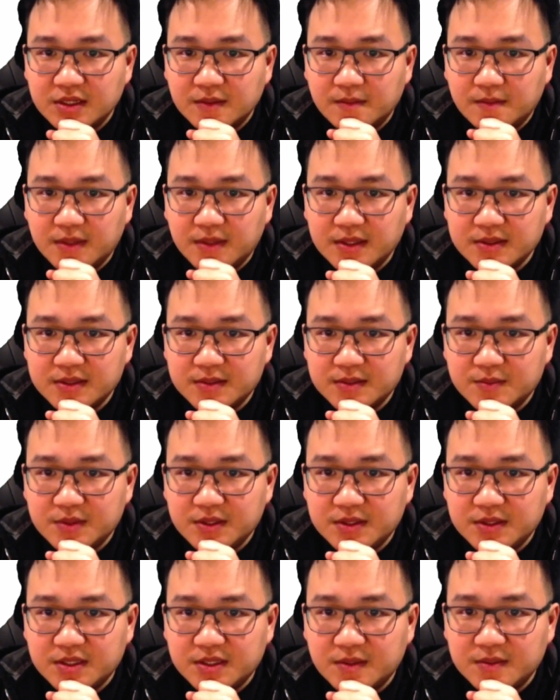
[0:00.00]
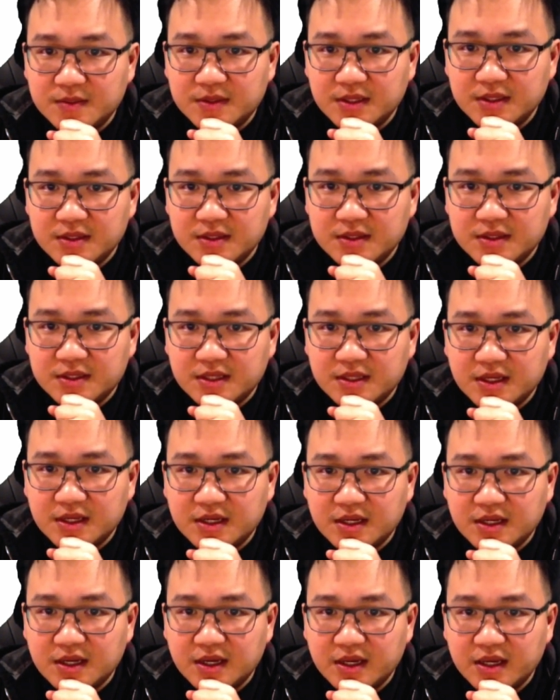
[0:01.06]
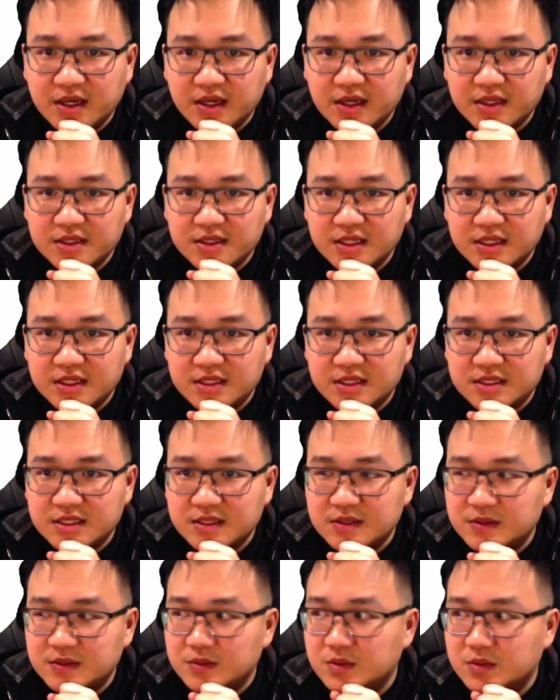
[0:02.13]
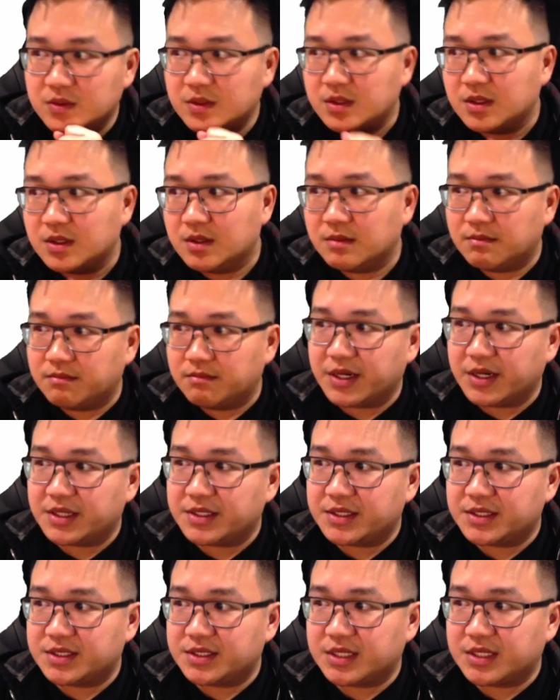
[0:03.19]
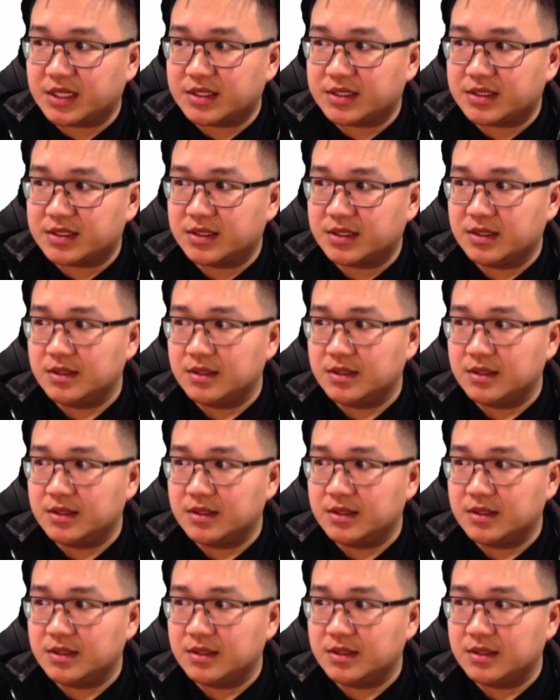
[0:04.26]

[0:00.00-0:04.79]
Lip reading: Must be something that doesn't make sense.